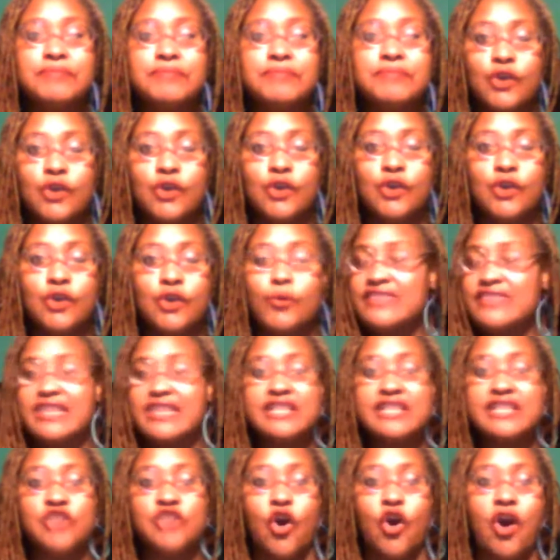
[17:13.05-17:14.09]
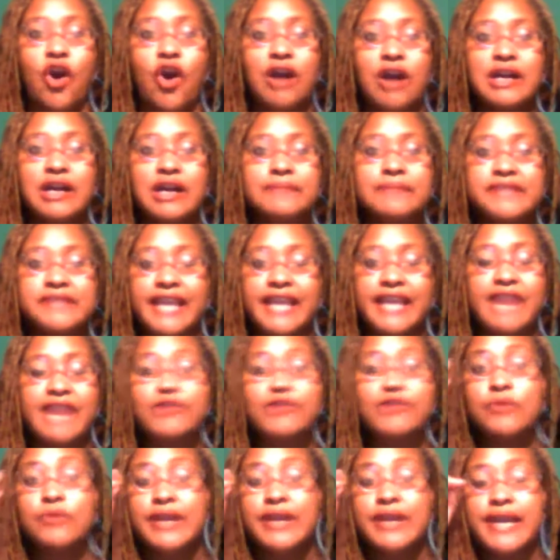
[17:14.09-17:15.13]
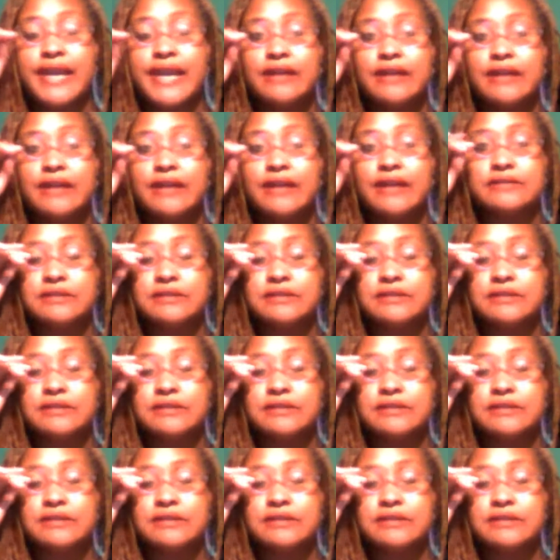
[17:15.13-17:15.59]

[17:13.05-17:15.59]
We think that it's all up to everyone else.